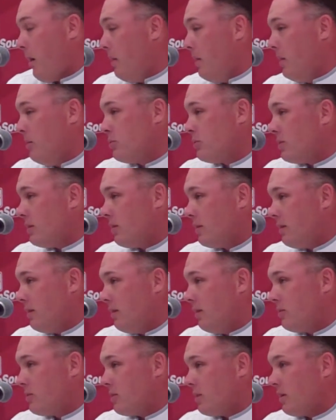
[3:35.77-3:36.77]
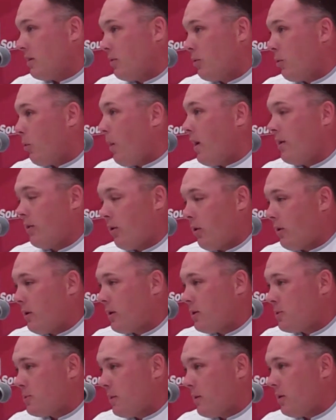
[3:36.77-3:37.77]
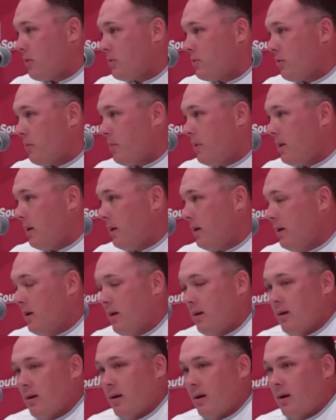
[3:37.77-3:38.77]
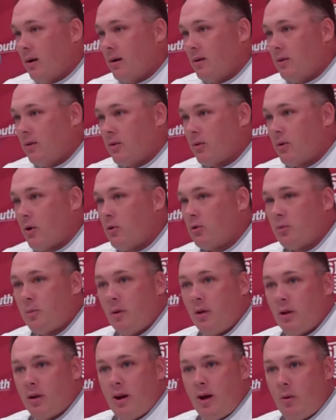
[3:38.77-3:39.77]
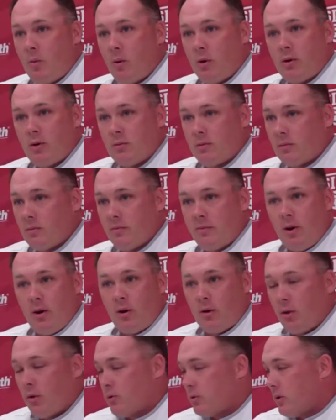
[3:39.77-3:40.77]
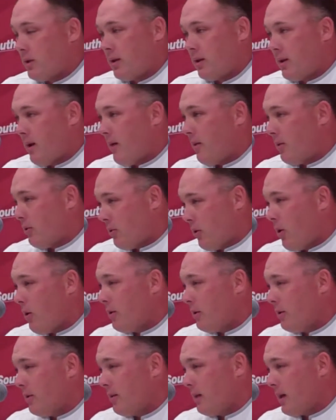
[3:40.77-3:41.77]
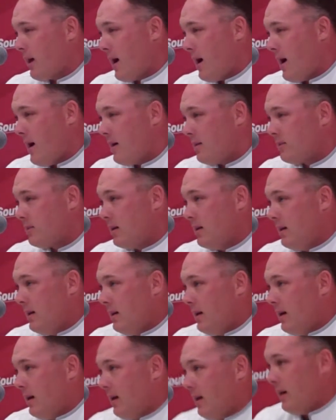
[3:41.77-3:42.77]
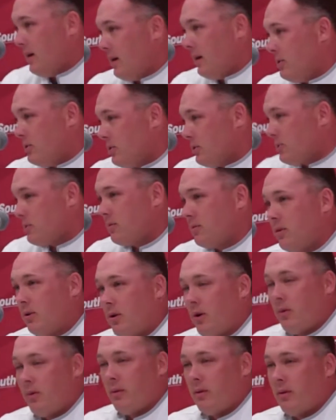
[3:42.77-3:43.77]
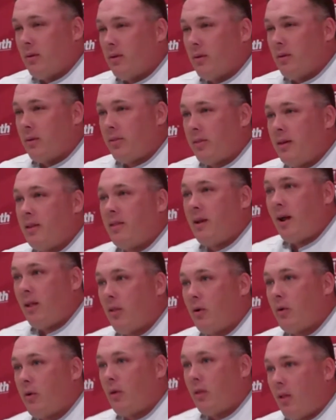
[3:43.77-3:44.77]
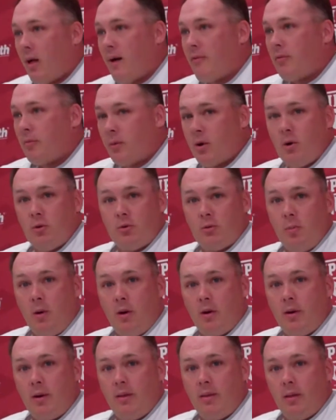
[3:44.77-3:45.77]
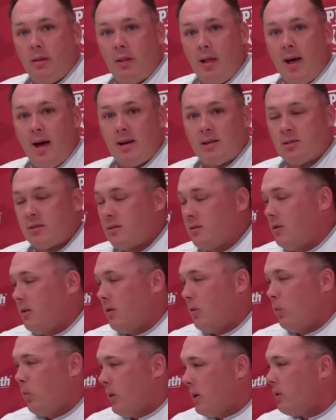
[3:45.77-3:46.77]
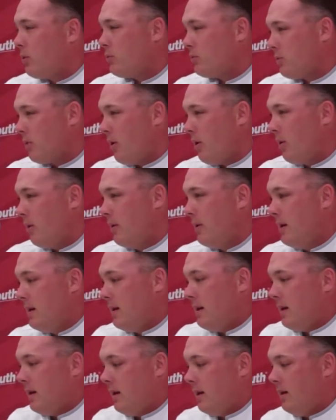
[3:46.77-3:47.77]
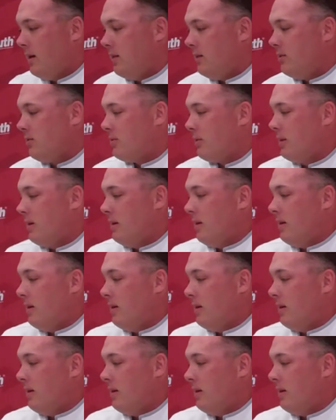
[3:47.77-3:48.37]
I mean, it was a great learning experience for me. You know, Coach Mullen and I working very closely together, talking to the guys, and just, you know, the thing that I learned a lot from Coach Mullen in the last, you know, week or so is